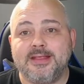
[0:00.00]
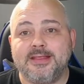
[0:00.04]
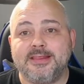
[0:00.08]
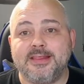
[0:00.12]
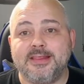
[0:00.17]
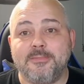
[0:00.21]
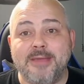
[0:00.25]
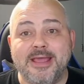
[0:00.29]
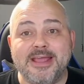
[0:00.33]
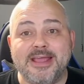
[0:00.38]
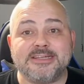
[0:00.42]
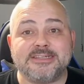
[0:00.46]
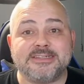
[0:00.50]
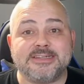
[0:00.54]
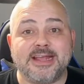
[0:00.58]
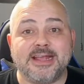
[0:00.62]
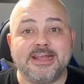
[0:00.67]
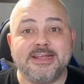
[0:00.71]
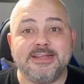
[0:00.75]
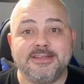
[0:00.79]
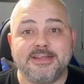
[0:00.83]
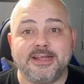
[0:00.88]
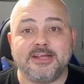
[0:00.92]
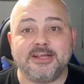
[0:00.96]
The Met
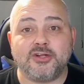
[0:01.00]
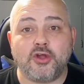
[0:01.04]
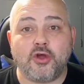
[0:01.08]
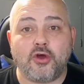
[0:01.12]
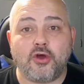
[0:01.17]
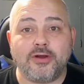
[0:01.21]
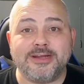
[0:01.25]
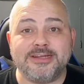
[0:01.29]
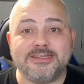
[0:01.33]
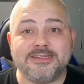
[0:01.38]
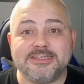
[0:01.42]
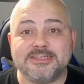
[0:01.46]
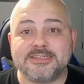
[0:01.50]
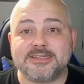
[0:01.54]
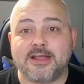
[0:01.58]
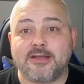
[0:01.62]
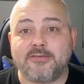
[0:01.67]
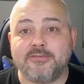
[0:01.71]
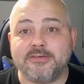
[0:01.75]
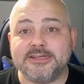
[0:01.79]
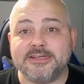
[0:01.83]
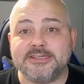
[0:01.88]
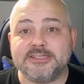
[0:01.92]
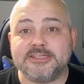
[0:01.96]
say that Collins is currently